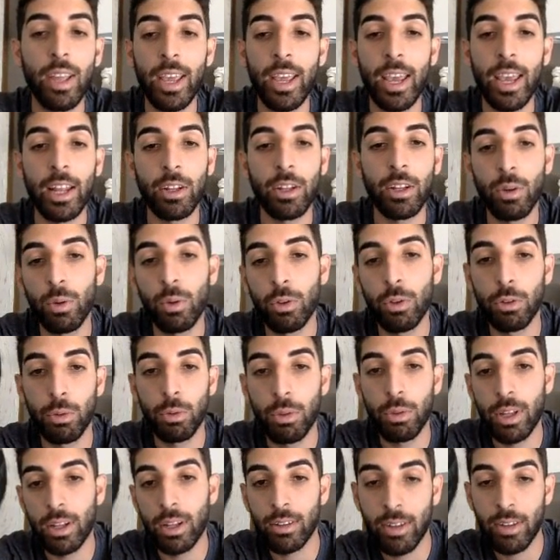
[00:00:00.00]
and go through
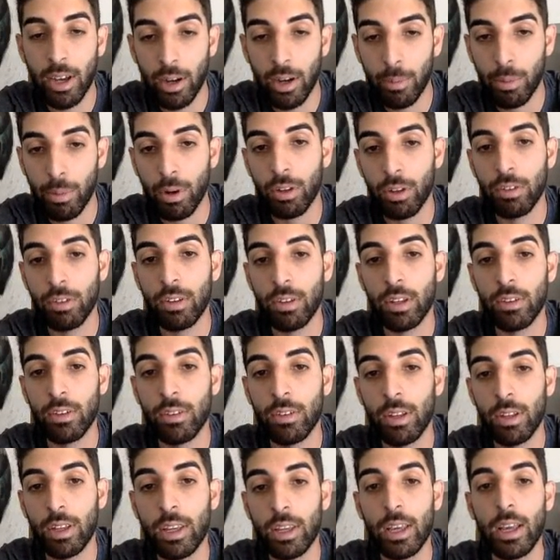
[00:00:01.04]
the entire process
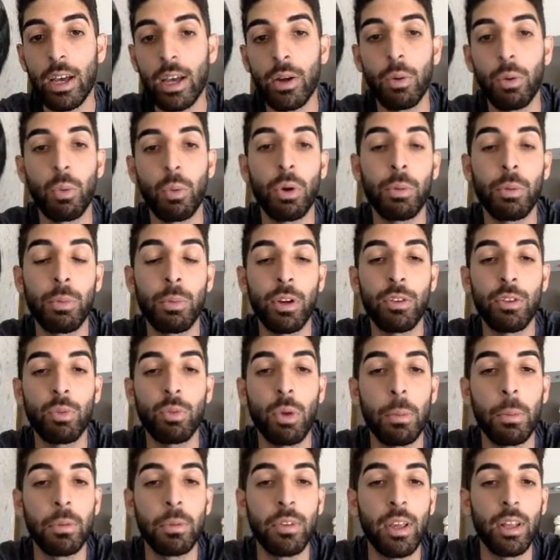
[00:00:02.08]
and get our WordPress
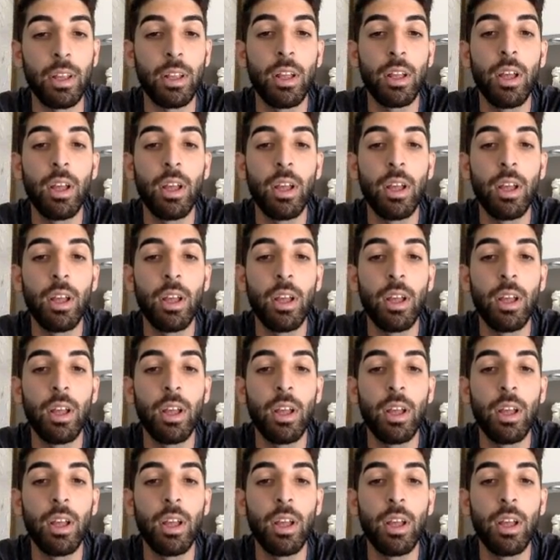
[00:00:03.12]
website